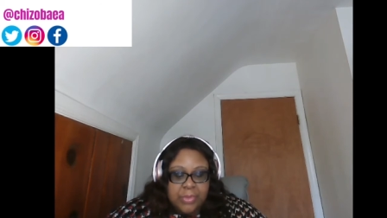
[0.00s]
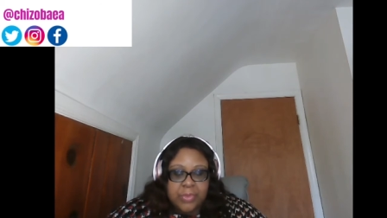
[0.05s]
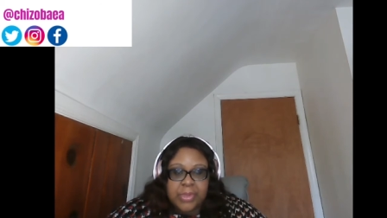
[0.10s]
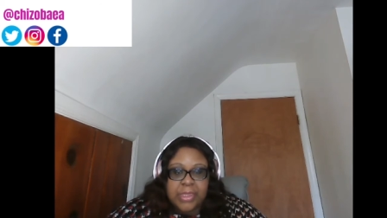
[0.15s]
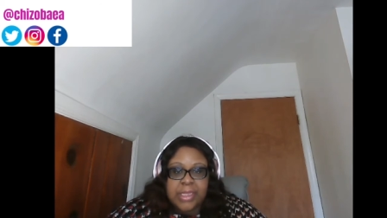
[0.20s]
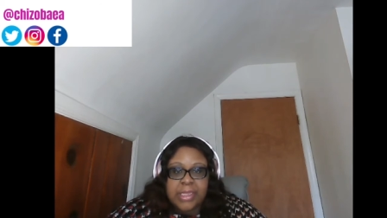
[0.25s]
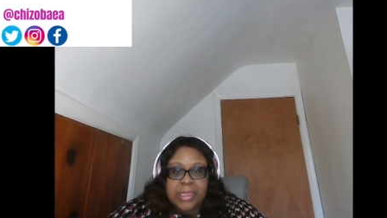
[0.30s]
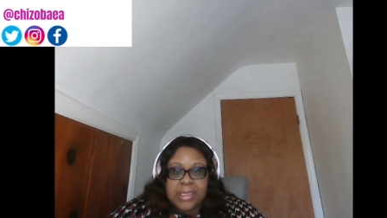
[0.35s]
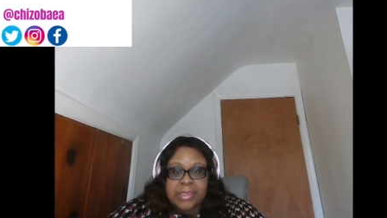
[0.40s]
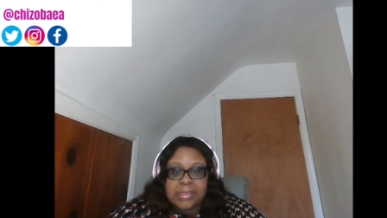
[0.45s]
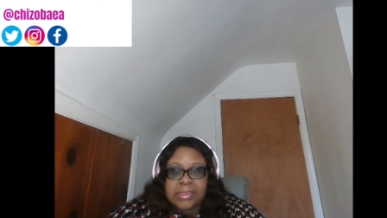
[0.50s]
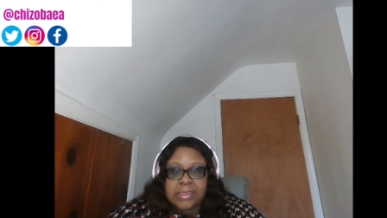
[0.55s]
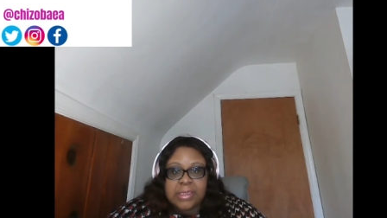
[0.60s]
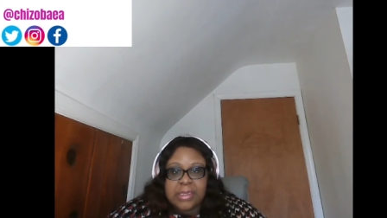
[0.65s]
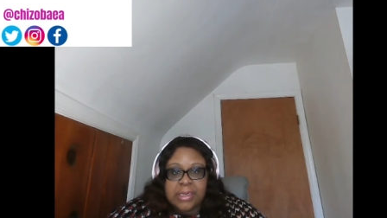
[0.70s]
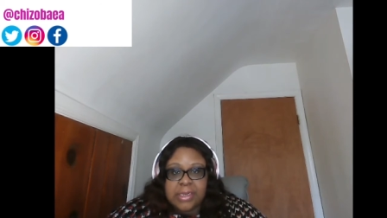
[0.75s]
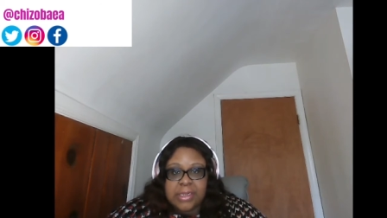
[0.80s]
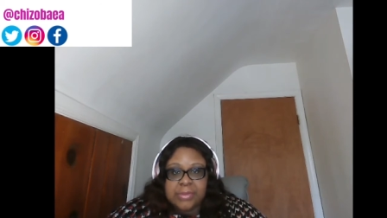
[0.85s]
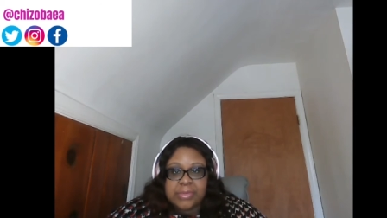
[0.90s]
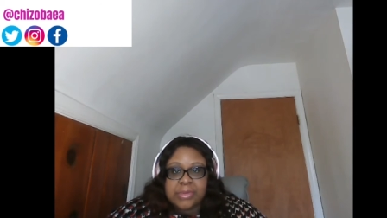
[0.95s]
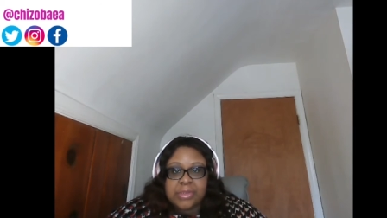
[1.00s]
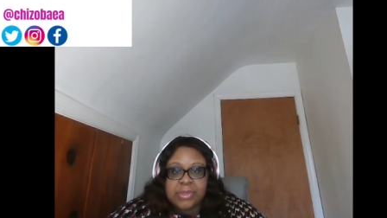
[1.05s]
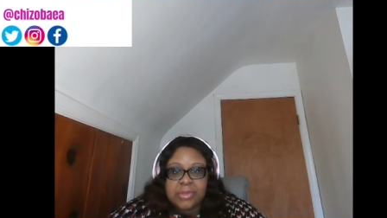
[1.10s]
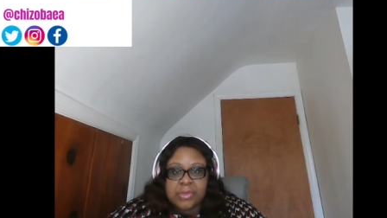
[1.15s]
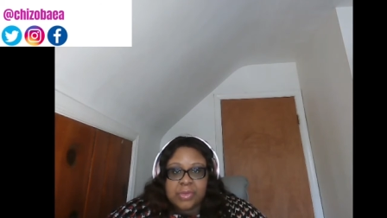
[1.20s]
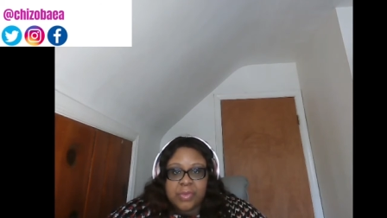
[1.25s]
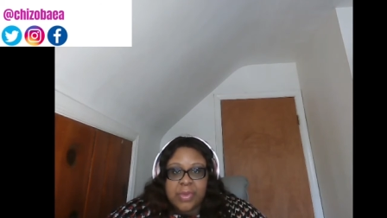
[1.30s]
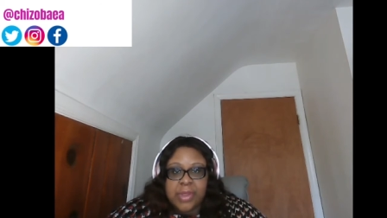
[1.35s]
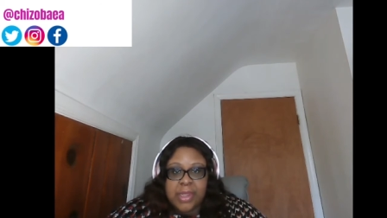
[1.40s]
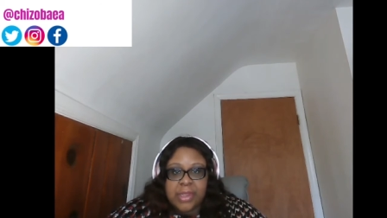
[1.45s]
we get a glimpse
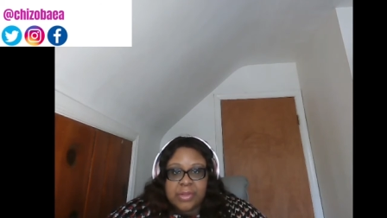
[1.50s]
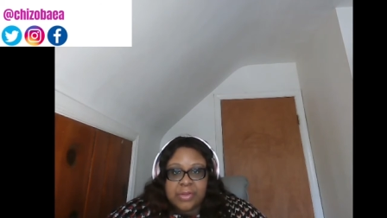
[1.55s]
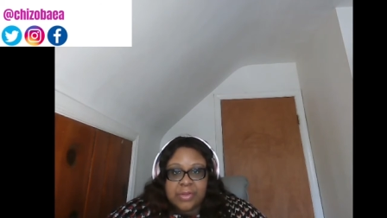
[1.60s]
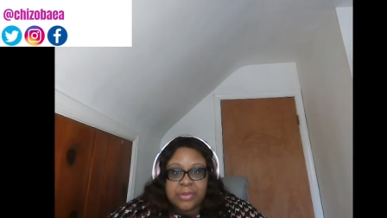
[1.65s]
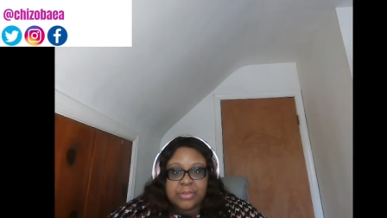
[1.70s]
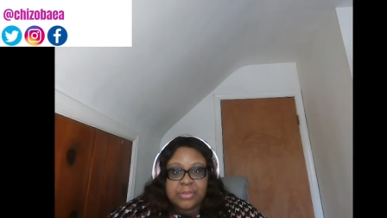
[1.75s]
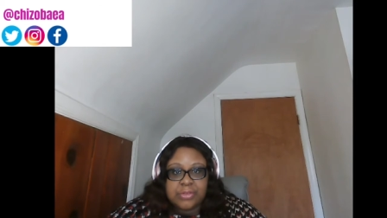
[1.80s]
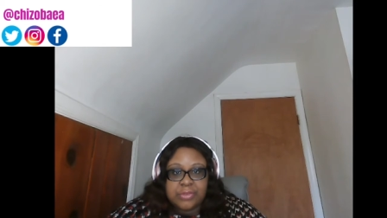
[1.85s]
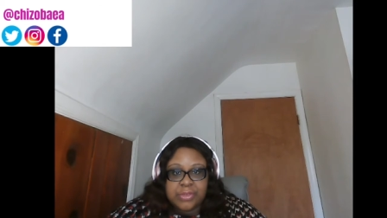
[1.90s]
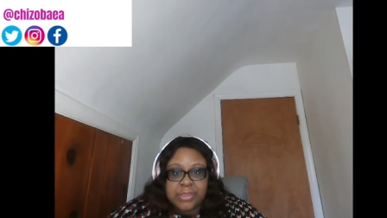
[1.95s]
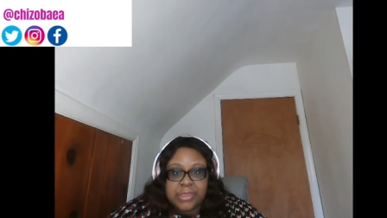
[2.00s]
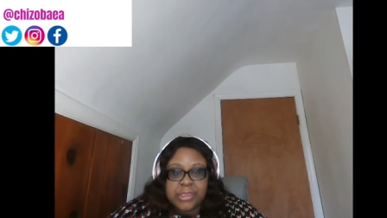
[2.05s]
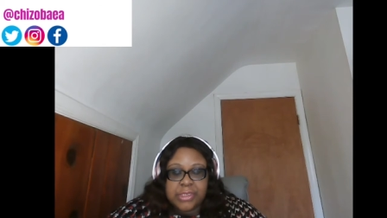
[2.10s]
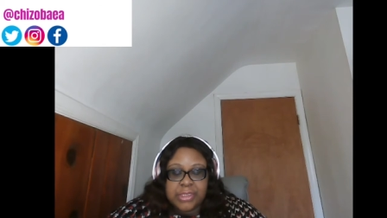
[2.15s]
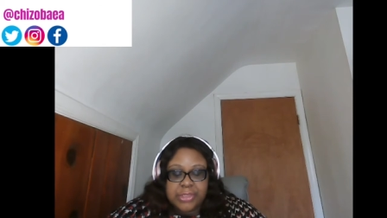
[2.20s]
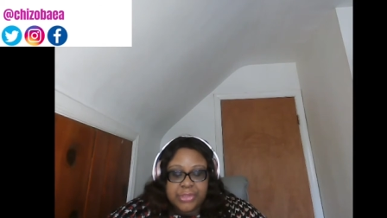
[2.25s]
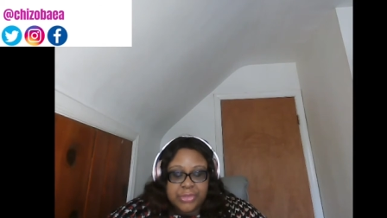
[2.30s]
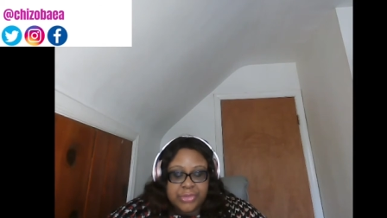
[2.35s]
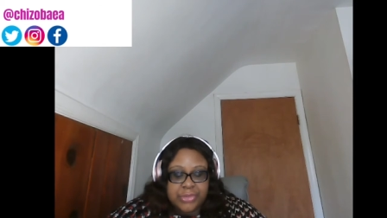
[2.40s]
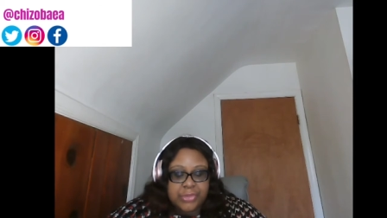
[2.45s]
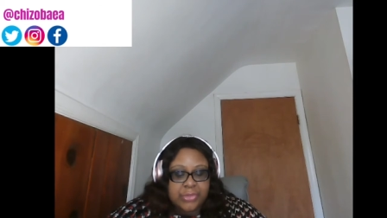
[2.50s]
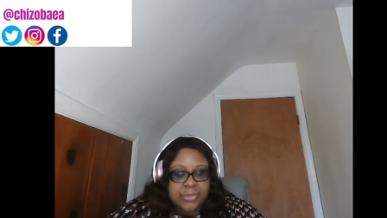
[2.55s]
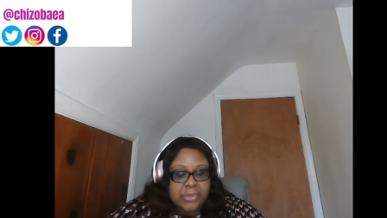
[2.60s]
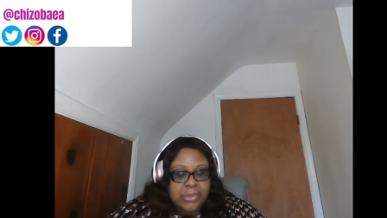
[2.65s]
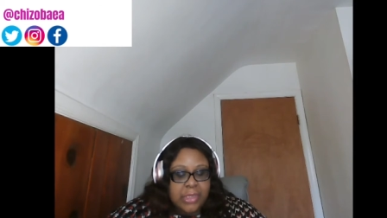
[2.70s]
into why God created you